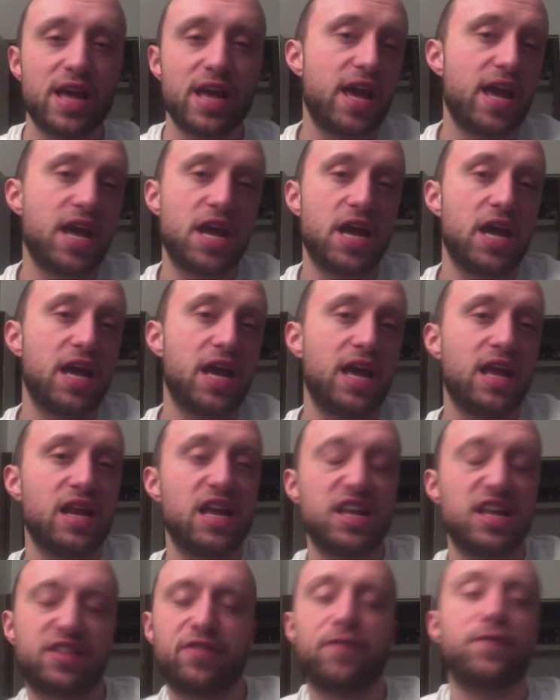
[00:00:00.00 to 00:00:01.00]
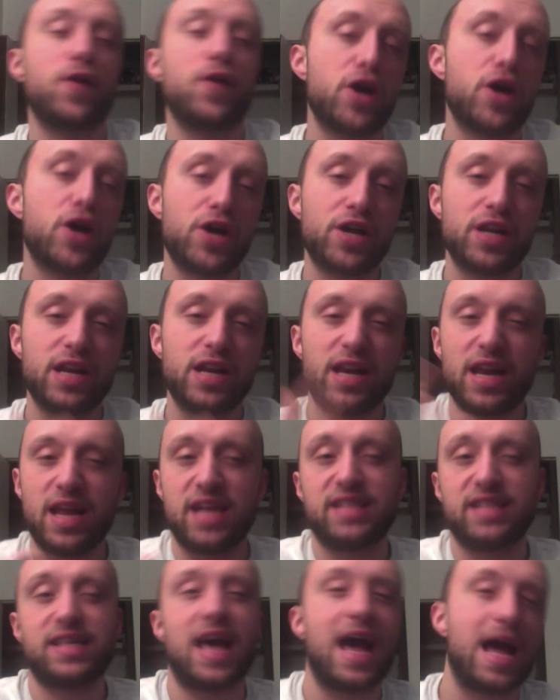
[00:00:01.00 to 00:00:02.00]
and it's fun,
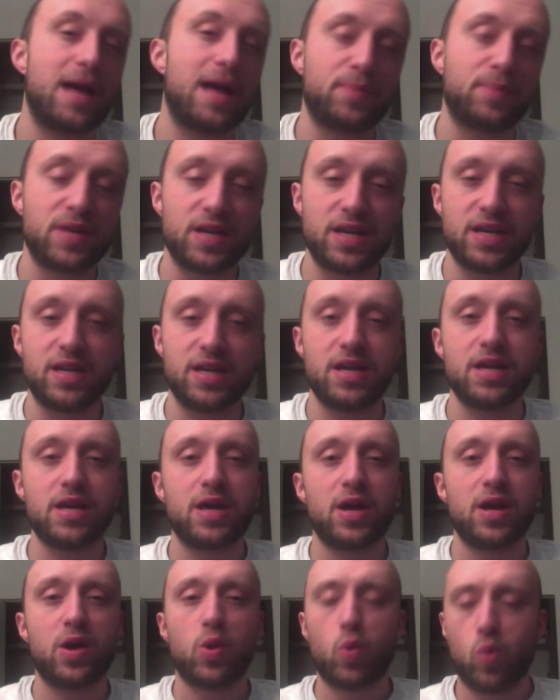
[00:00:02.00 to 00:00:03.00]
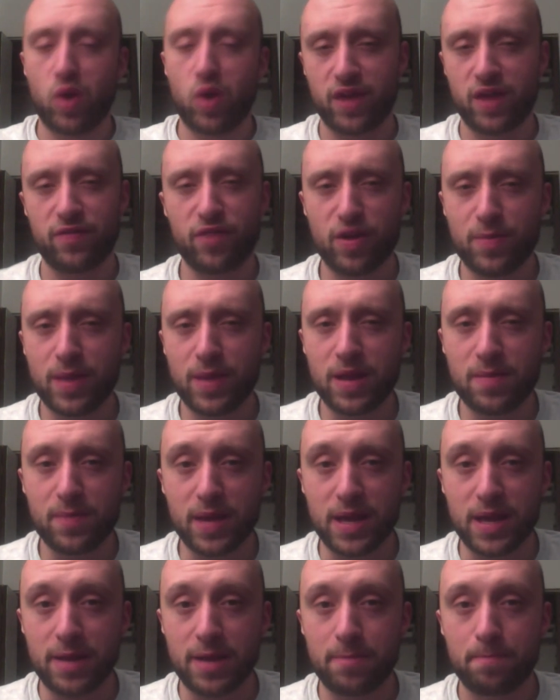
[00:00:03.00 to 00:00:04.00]
it's happy, whatever it may
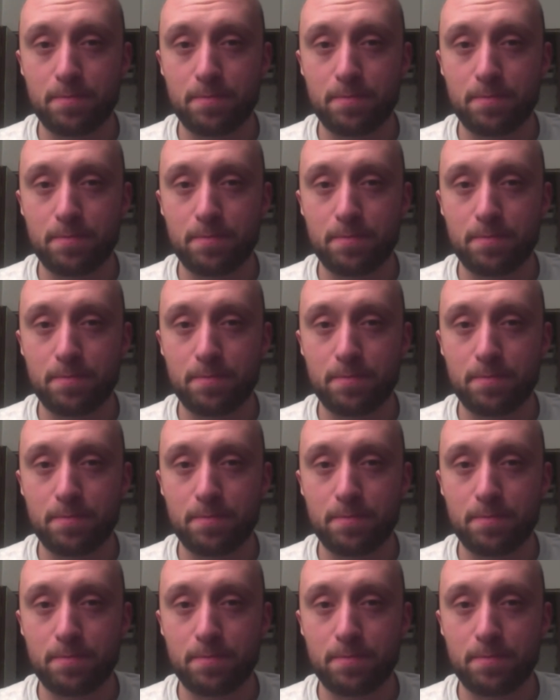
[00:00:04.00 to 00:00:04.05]
be.